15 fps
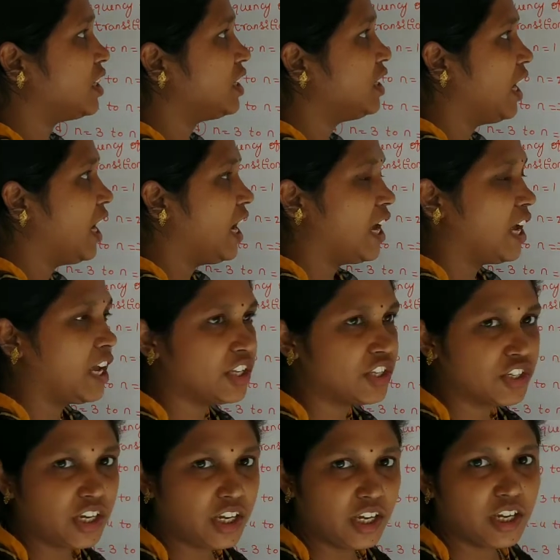in
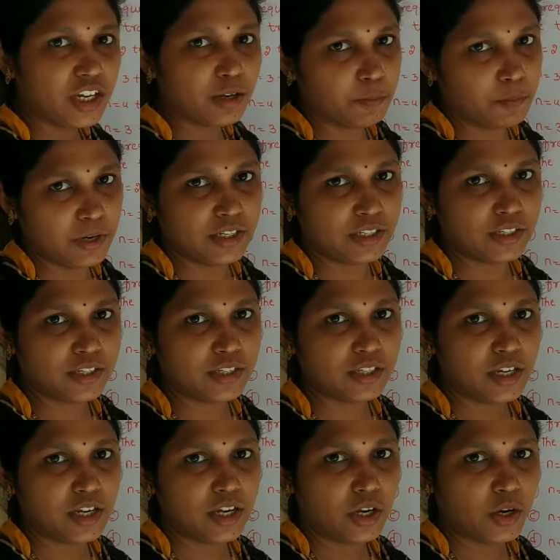He plus.
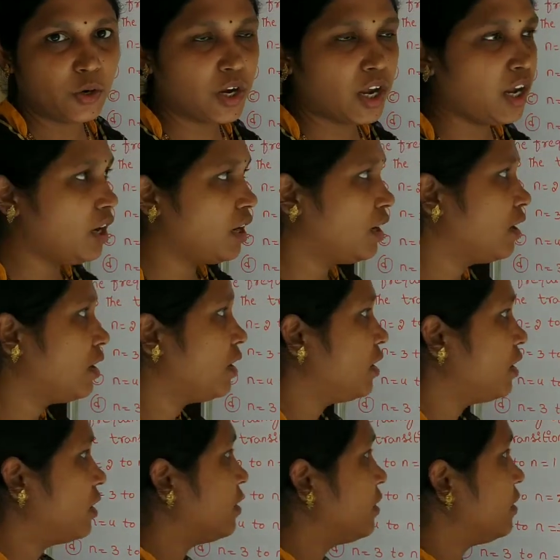Okay.
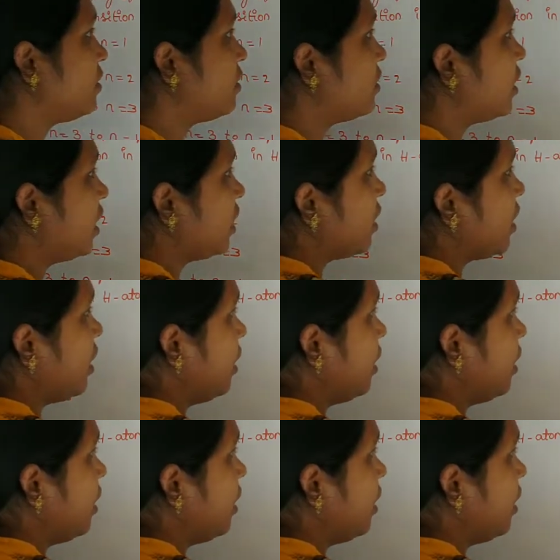See